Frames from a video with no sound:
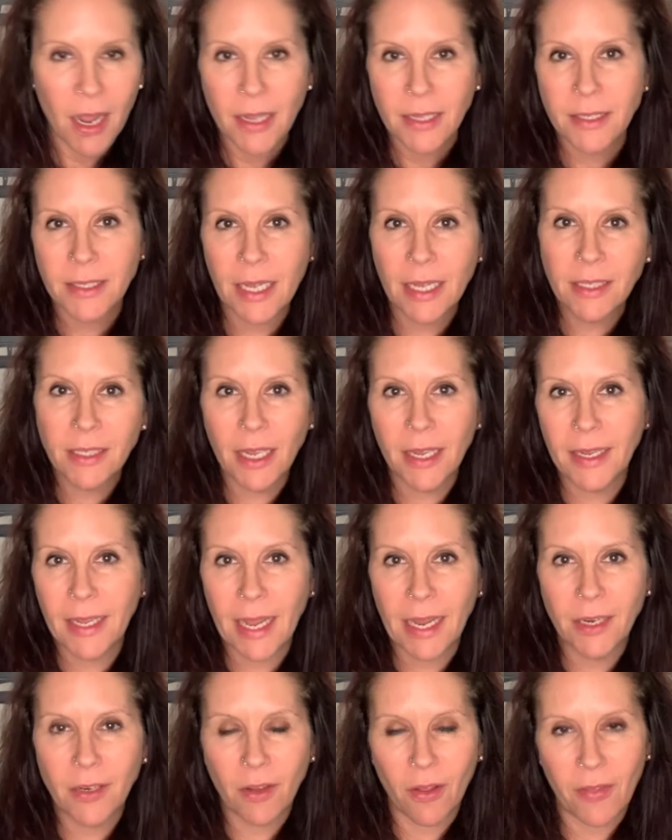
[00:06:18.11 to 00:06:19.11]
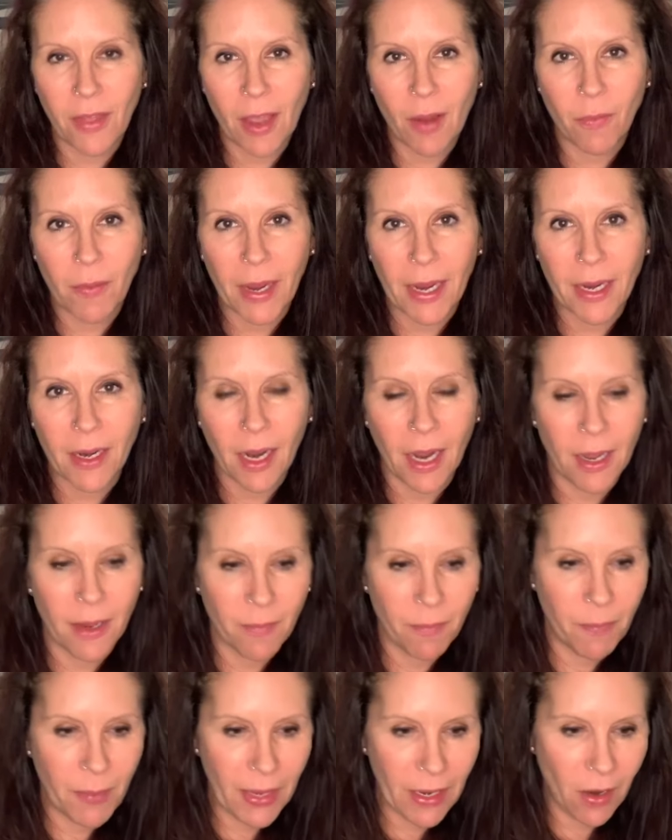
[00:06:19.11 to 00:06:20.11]
Since I gained all that weight,
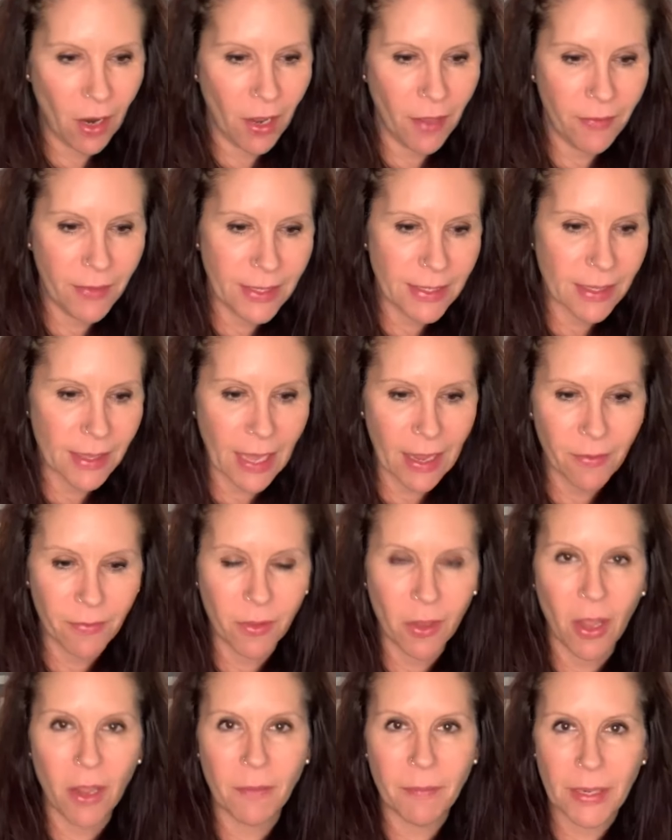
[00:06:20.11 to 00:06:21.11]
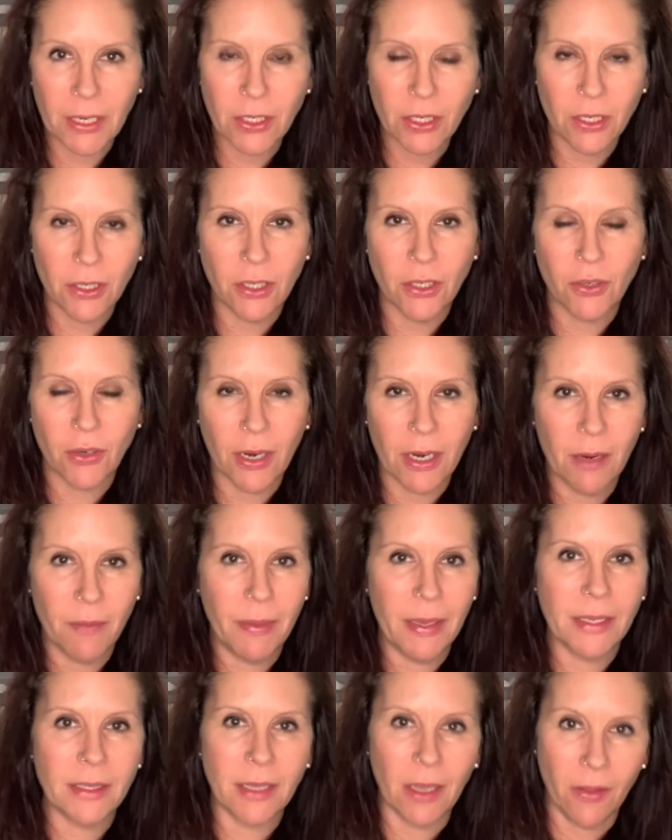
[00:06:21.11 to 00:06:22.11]
I've been on this lifelong mission to try to
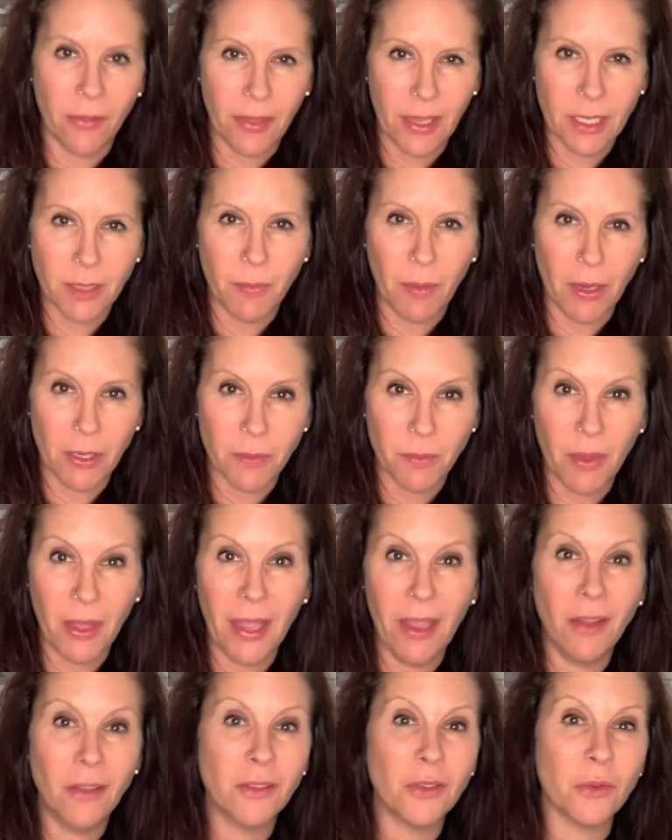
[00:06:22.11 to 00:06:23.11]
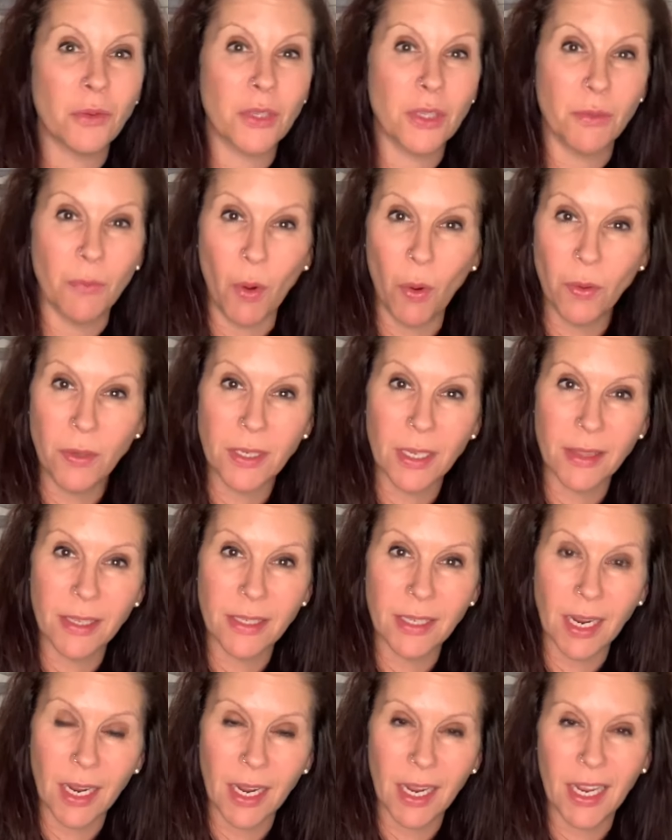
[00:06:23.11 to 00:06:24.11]
be as healthy as possible. I also smoked at the
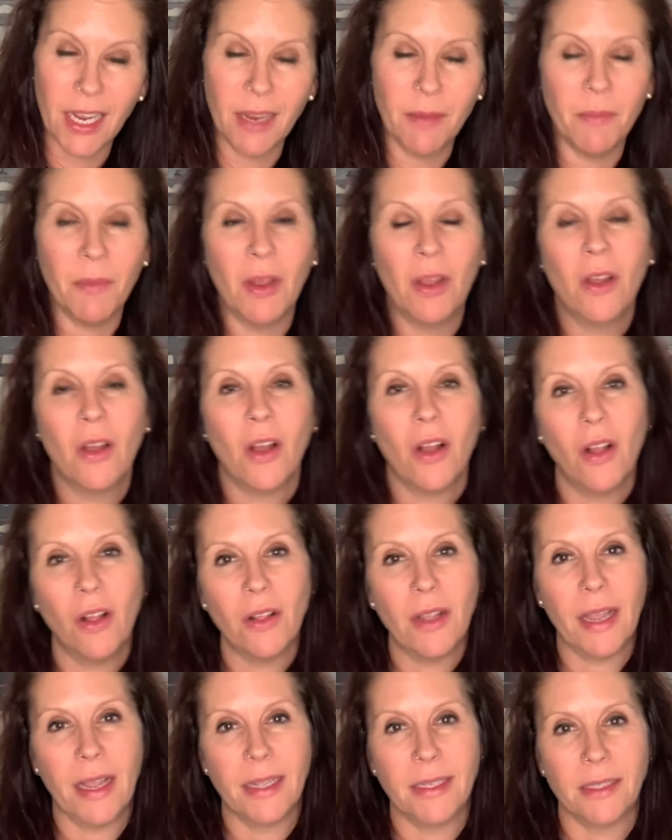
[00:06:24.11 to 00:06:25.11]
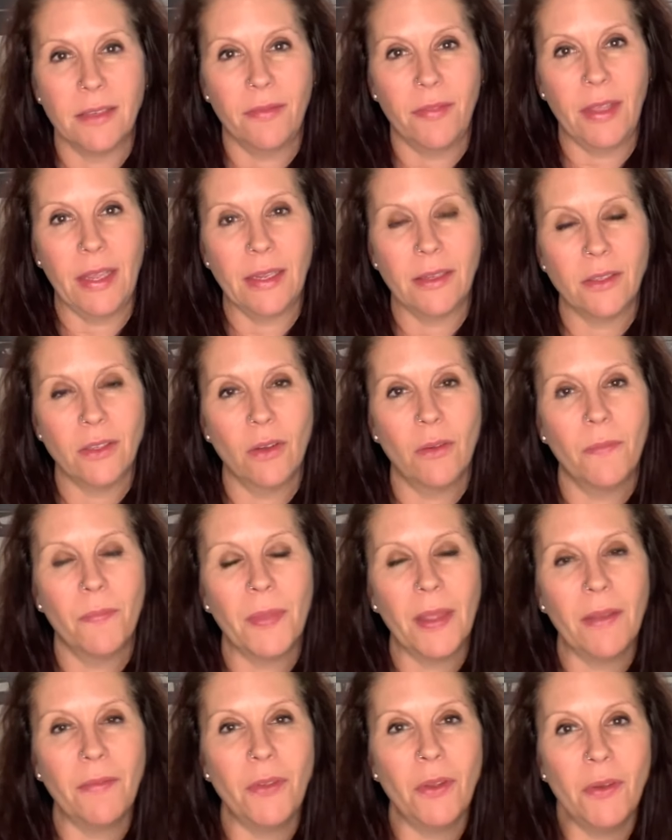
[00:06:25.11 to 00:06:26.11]
time, all kinds of things. So
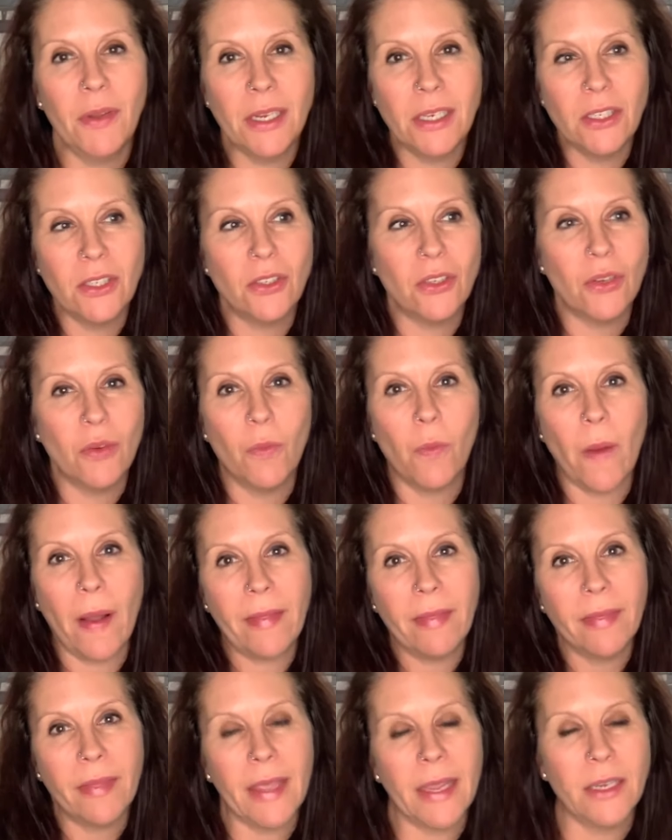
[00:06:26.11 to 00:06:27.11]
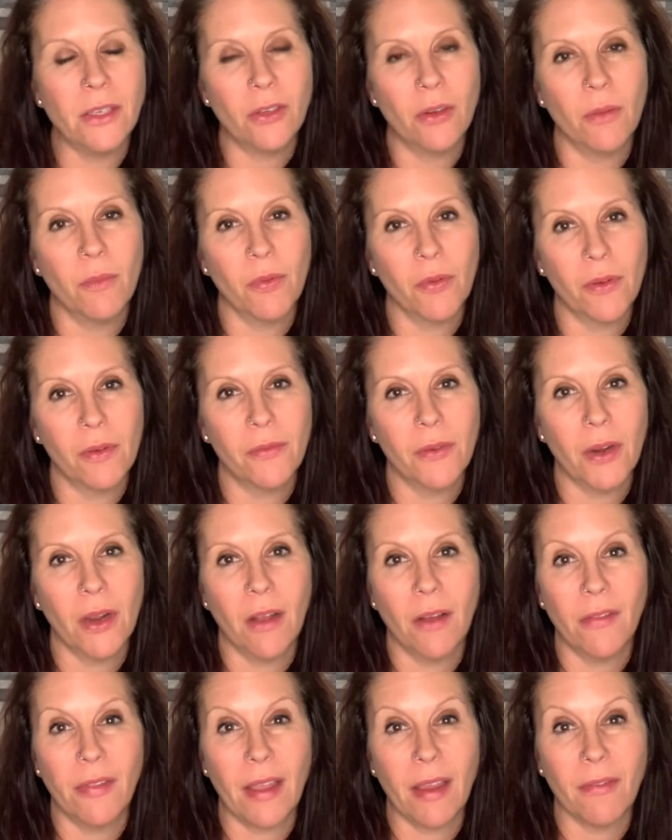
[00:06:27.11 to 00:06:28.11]
if you can just do one thing to improve your
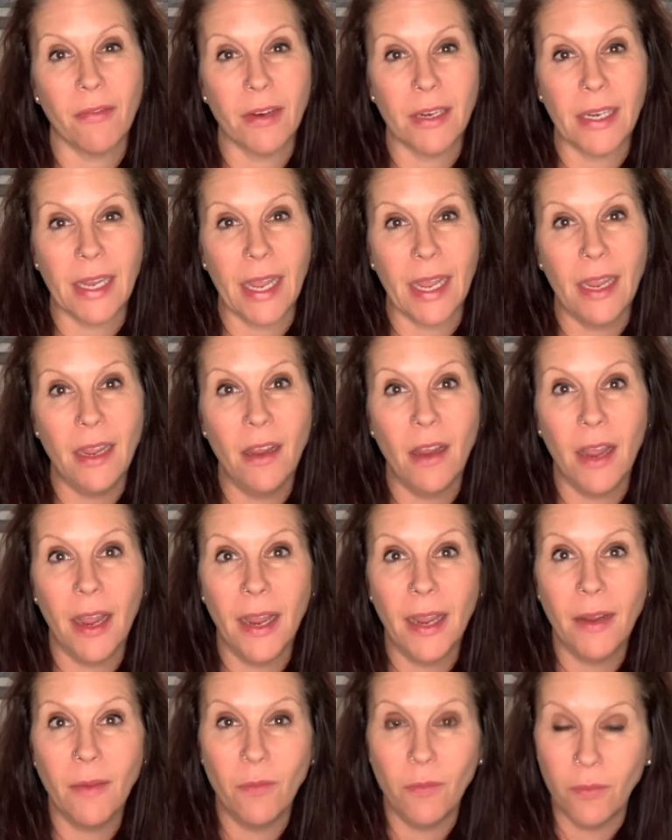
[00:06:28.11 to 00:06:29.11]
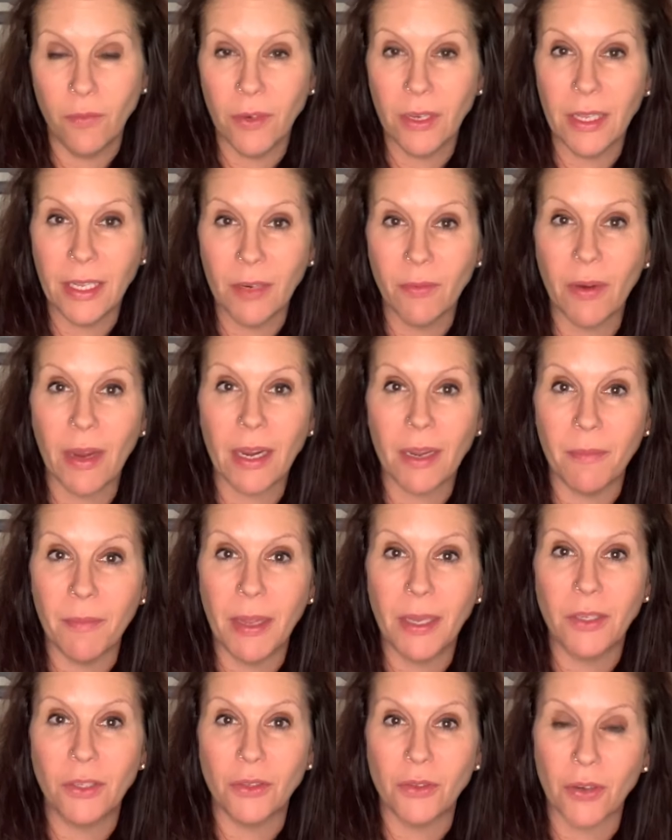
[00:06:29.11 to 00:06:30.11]
health every day, I really
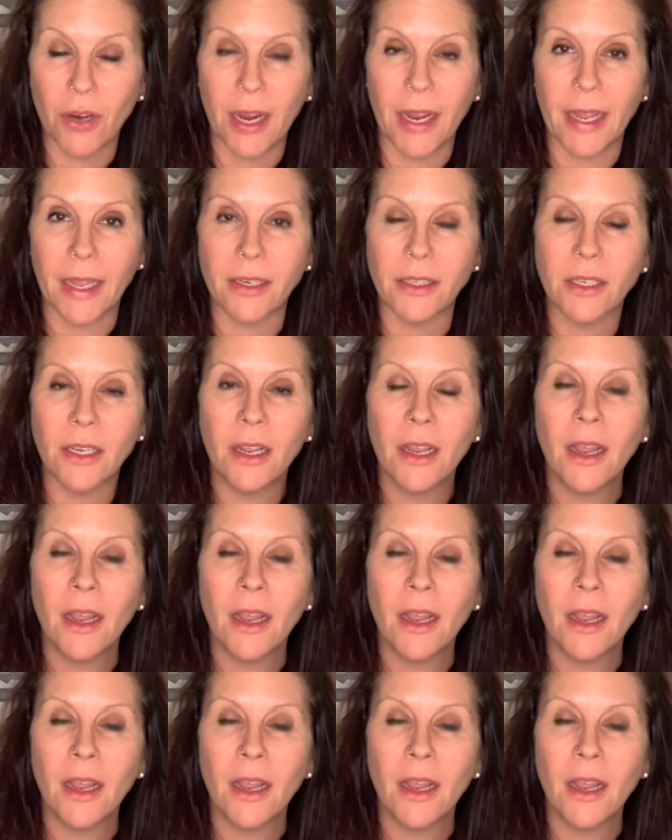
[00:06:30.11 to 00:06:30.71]
recommend you try it.